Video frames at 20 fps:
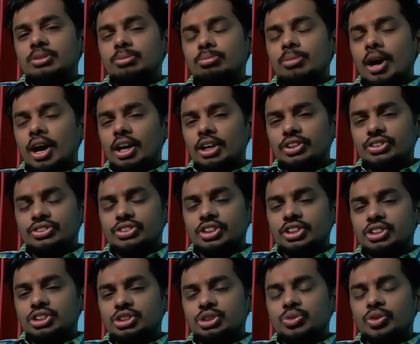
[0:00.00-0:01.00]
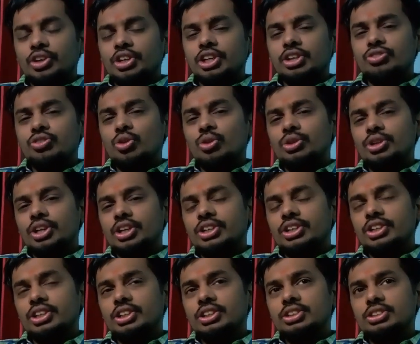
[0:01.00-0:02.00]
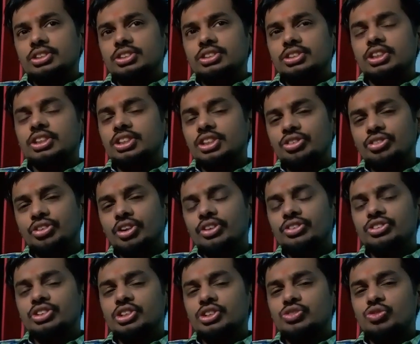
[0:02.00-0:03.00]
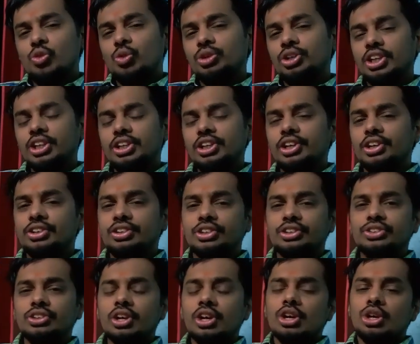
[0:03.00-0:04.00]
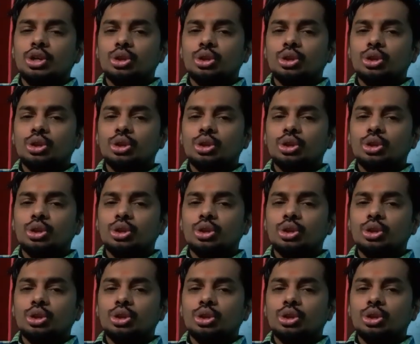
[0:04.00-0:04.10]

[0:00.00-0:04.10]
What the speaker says: Mars is 24 degrees, the difference is 14 degrees.